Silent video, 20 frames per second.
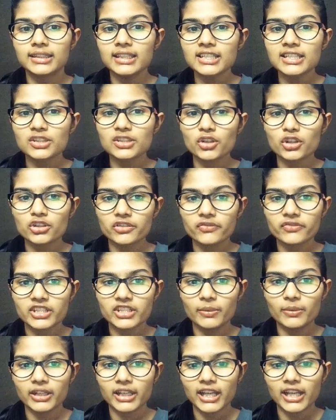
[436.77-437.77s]
This sort
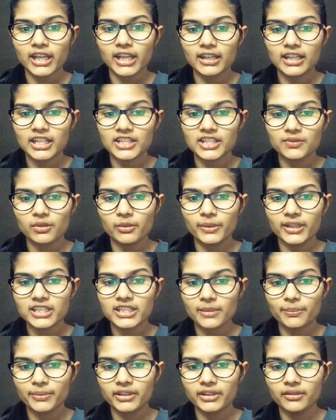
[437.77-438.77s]
of table can as well be
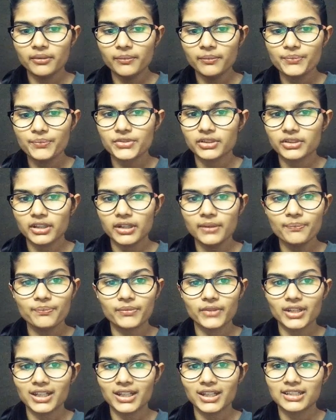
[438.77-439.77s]
made up here. So yeah,
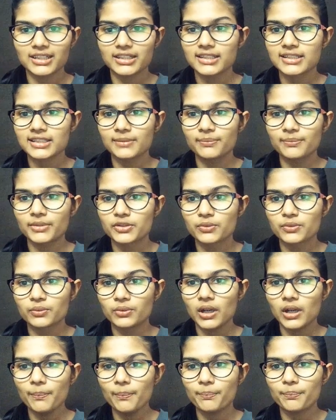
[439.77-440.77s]
that I just simply
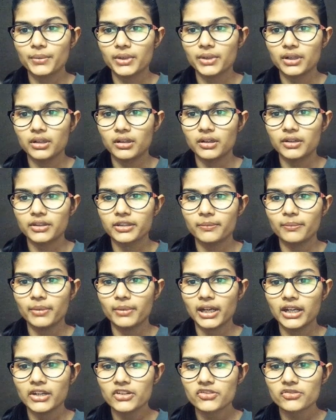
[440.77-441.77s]
do up. The
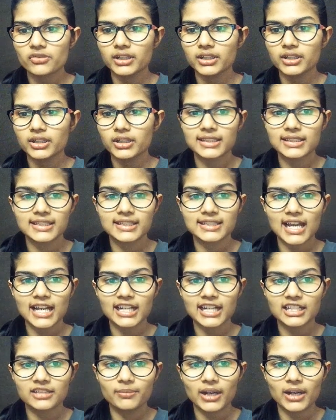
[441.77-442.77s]
bar charts, the
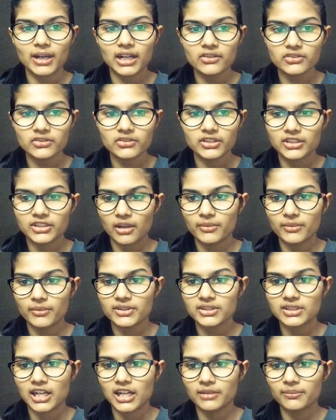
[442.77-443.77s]
stacked bars. These are
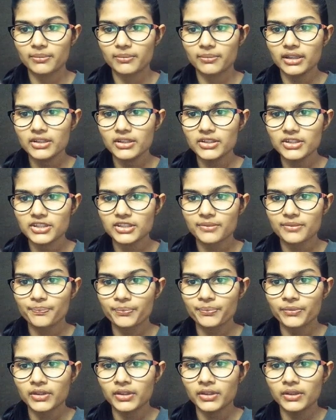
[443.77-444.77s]
my stacked bars.
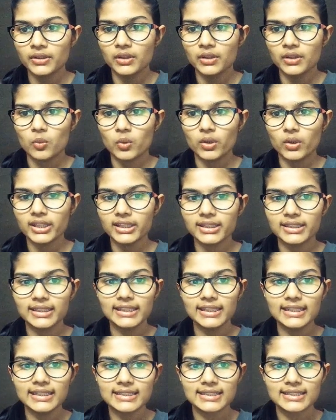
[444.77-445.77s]
What are
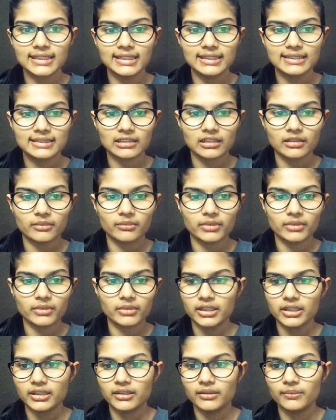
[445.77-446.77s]
these? These are
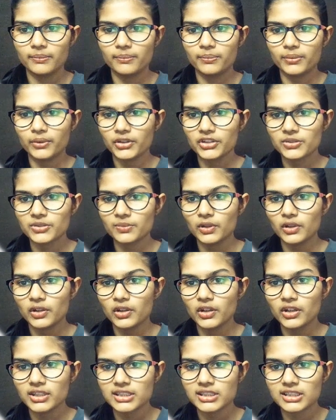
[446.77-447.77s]
my box
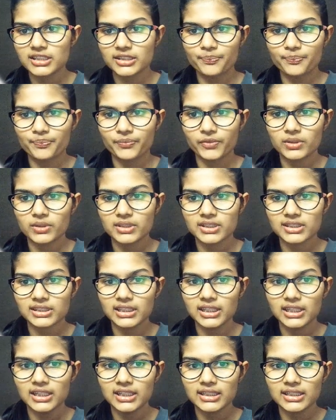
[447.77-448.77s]
plots.
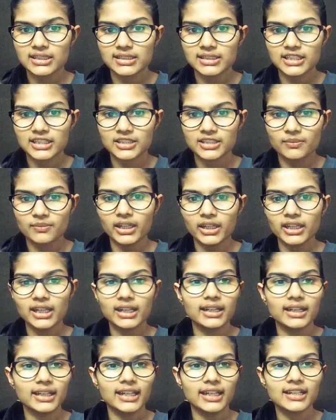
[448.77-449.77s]
What's that? This is
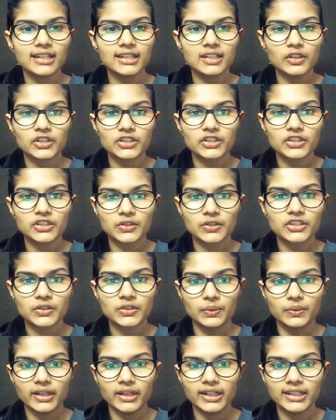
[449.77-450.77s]
my, it looks
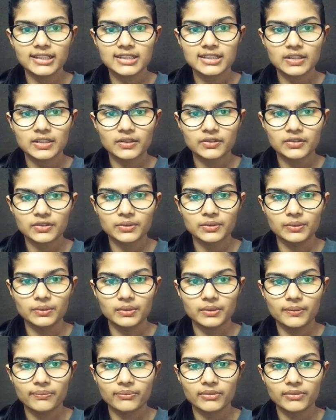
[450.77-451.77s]
cool, right? It looks
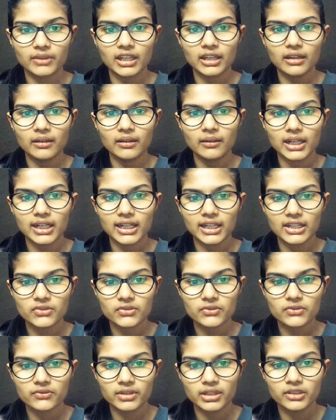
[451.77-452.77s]
cool. Now,
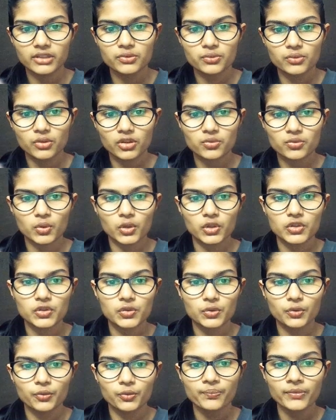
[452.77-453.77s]
I just really do not
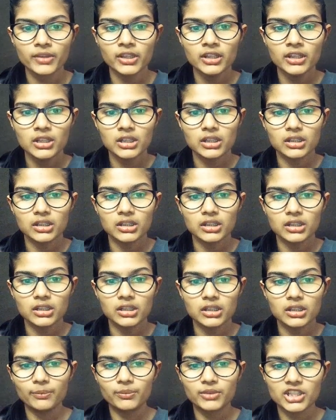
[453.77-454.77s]
want to
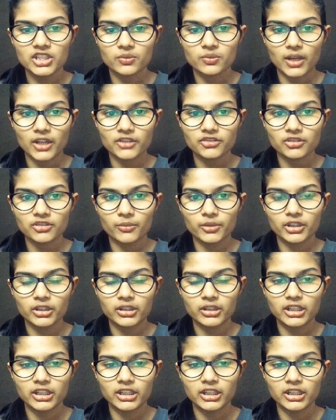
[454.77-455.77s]
keep this one, so I'm
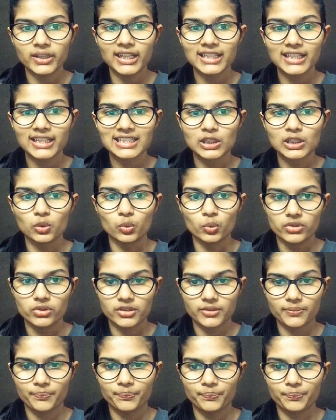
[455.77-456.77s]
going to click over the
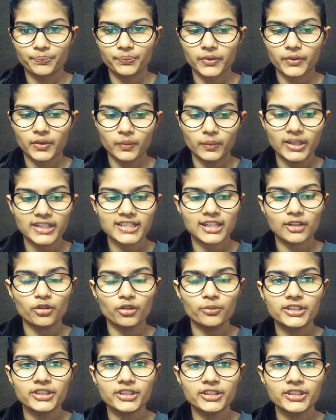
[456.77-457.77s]
exclude. Right,
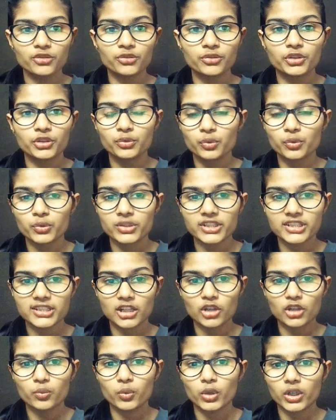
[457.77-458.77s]
I hope that you
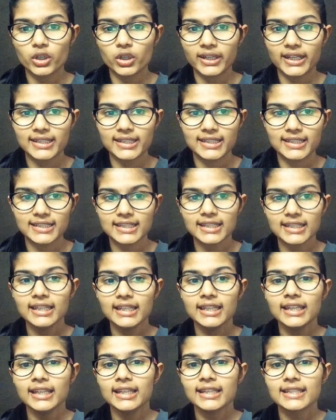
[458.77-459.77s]
notice out whatever I did.
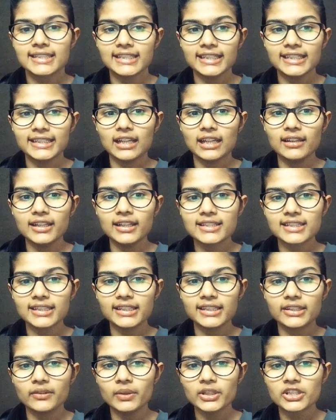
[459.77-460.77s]
See, now let's
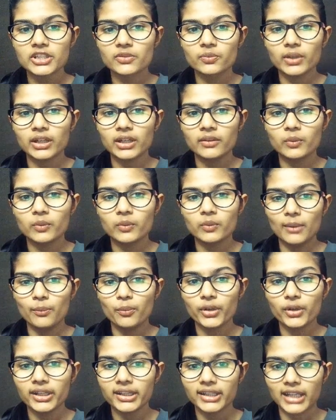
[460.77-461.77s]
say here it's
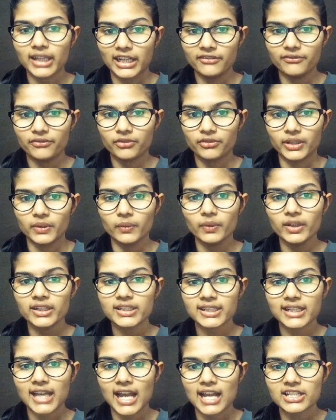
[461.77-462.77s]
1.9 for me,
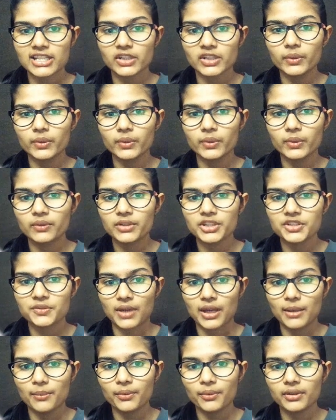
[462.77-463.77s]
right? A category there
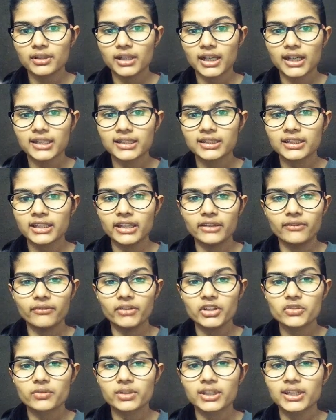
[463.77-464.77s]
is 1.9 and the
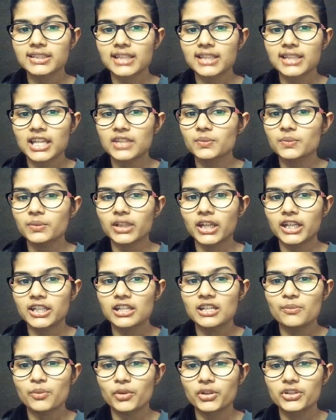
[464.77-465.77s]
average rating is also
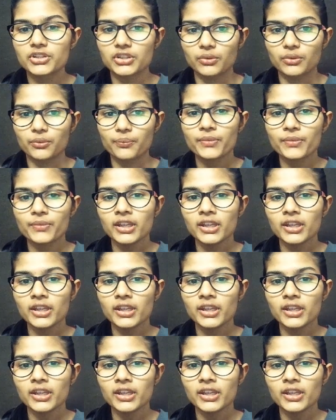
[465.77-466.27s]
19.0.